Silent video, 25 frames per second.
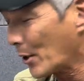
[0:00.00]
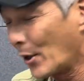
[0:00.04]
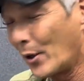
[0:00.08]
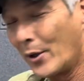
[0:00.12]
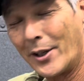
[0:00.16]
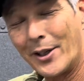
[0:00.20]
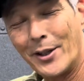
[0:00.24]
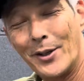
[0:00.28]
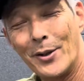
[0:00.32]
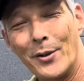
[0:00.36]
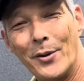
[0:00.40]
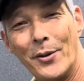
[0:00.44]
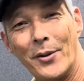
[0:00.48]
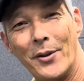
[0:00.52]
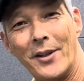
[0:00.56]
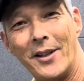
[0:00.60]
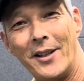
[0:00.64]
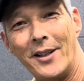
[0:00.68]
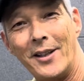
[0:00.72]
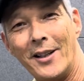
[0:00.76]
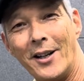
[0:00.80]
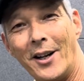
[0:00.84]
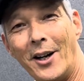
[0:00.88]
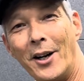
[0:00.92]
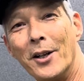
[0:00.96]
already on
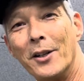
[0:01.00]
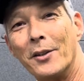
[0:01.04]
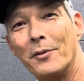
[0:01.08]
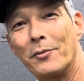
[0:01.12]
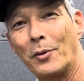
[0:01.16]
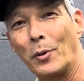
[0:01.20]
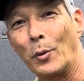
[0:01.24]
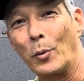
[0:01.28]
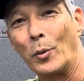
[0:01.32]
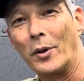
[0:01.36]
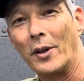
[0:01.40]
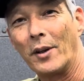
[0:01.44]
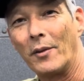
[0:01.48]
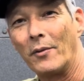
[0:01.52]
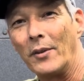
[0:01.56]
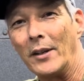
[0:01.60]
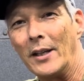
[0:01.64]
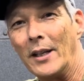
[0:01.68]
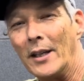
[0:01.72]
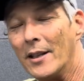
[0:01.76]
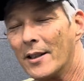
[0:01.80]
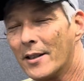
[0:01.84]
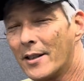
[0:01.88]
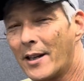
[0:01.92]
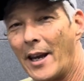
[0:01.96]
the hunt for one of
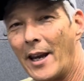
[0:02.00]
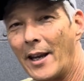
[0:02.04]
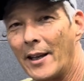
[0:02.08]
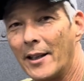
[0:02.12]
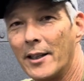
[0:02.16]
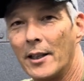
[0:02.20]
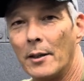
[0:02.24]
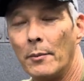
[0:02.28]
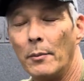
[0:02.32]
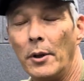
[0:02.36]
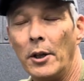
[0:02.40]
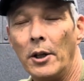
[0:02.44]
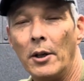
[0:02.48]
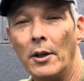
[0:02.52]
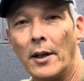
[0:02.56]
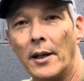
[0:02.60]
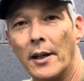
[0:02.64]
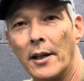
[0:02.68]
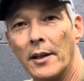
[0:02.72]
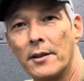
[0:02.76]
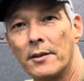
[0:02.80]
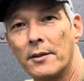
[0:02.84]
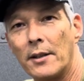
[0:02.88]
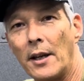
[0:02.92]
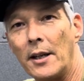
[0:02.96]
these, can't get them in the
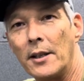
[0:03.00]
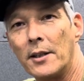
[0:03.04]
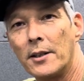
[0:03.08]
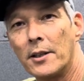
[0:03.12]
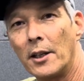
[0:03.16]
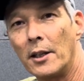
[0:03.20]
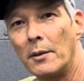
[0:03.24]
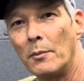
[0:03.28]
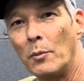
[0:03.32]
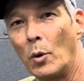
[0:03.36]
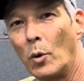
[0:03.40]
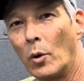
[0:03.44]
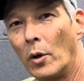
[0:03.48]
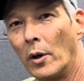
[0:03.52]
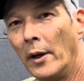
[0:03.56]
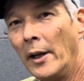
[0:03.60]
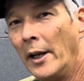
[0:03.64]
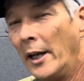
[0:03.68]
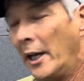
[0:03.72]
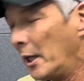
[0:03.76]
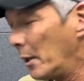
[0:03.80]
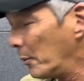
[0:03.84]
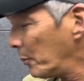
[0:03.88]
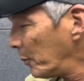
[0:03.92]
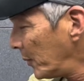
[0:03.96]
United States anymore.
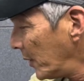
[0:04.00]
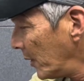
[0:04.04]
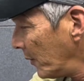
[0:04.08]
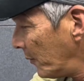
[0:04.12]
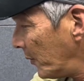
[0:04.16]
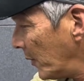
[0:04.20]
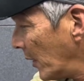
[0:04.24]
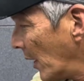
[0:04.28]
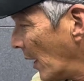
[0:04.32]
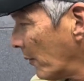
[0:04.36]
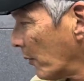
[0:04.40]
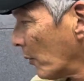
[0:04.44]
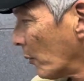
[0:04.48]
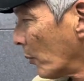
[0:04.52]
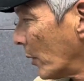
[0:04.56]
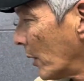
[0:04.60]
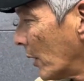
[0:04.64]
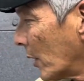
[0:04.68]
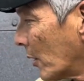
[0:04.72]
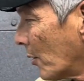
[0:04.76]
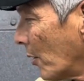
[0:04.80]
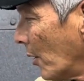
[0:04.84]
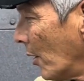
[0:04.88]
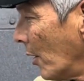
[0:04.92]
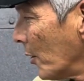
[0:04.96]
But if you ever run
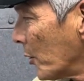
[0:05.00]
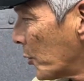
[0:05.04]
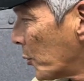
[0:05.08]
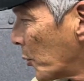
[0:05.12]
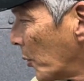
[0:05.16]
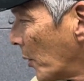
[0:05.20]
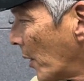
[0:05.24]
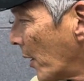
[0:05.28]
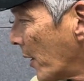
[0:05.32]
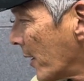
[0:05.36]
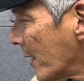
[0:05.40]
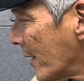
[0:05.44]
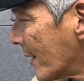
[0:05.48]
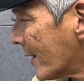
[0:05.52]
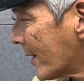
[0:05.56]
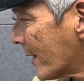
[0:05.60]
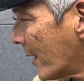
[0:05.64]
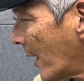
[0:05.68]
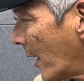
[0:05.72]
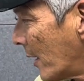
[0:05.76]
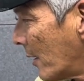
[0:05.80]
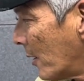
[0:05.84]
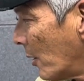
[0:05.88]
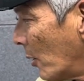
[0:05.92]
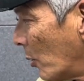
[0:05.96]
across one of these
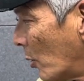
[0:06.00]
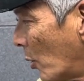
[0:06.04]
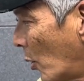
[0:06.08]
Sako